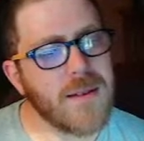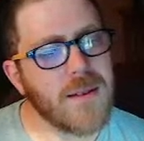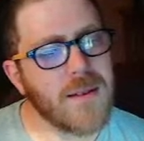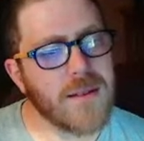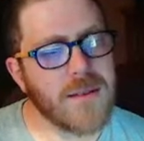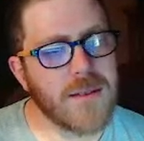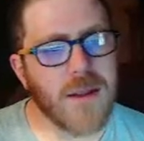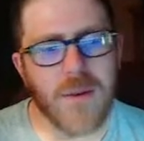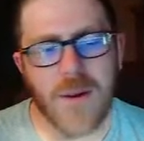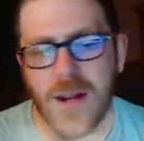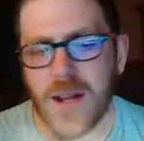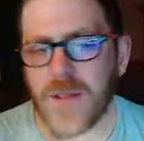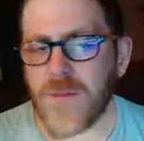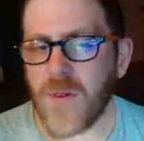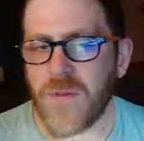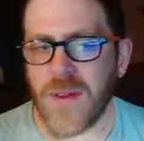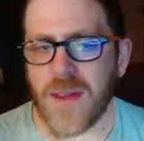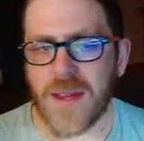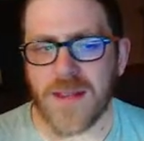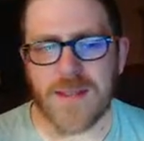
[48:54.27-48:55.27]
No one ever
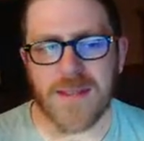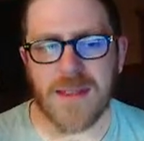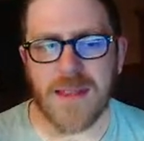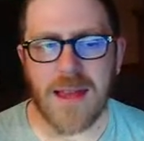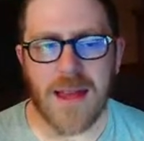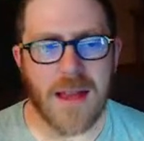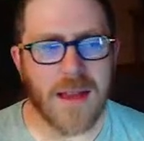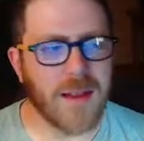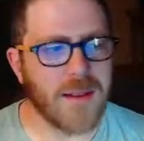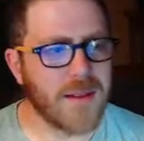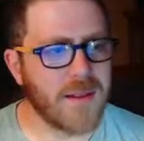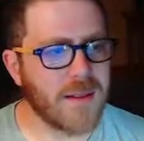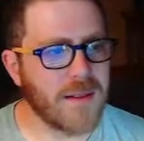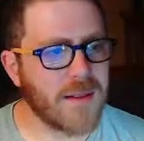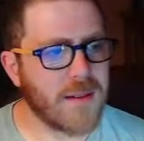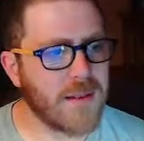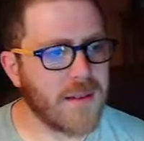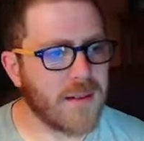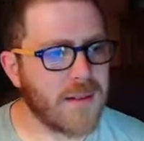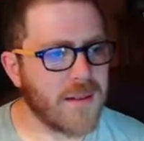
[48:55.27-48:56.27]
thinks of that.
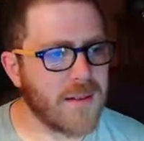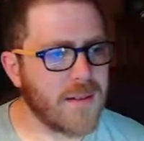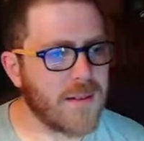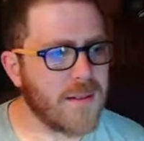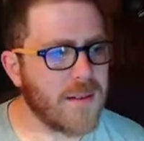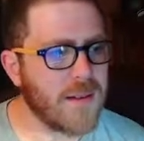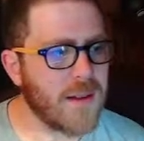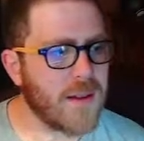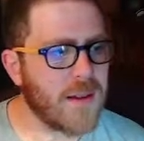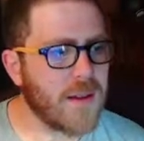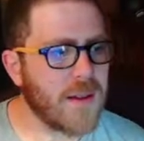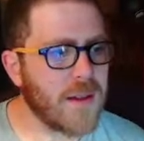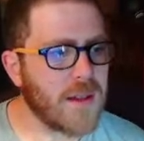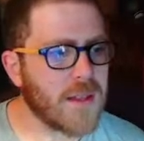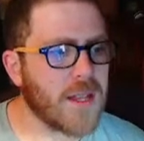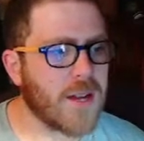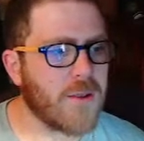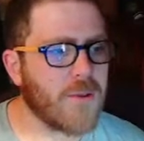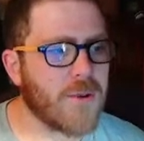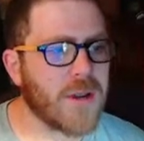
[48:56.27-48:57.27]

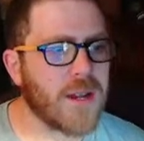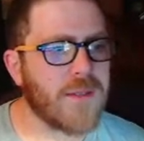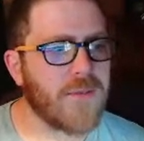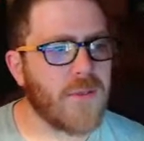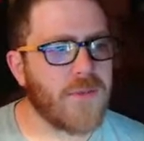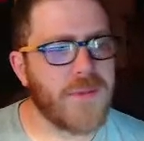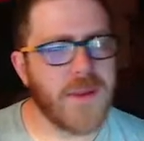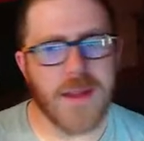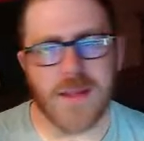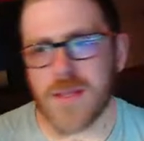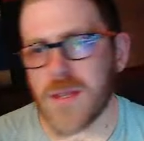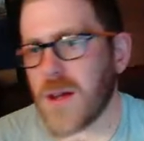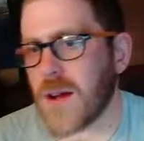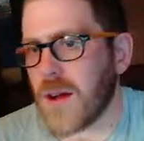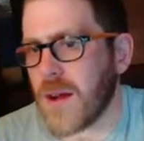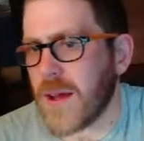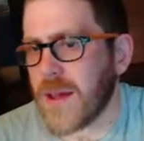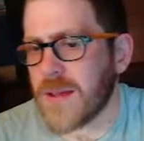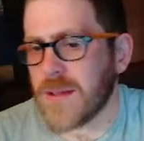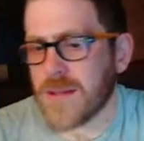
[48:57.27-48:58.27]
No one ever thinks,
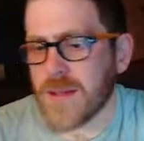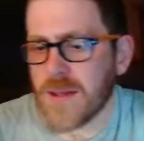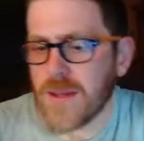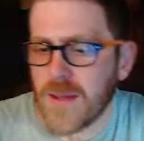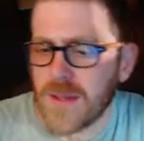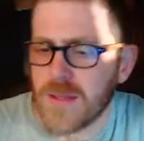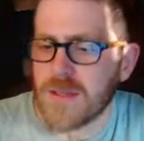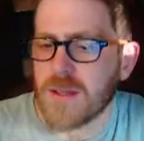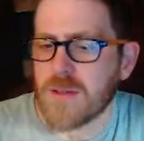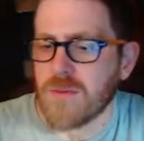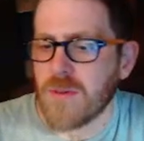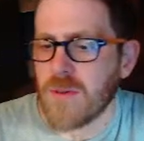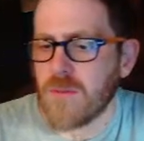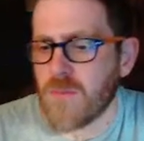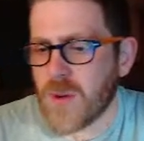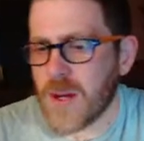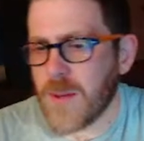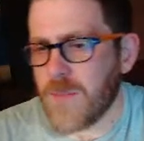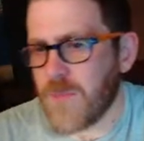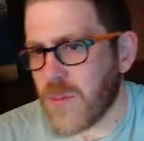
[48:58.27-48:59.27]
oh, he's the Grim
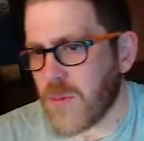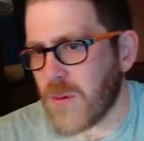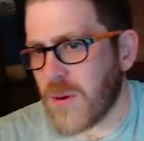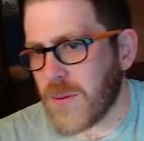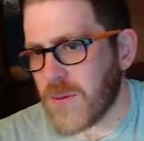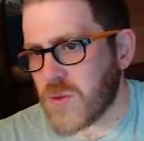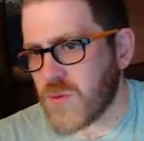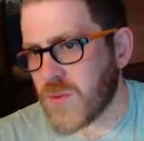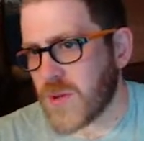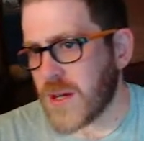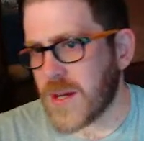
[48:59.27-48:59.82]
Reaper. Oh, he's really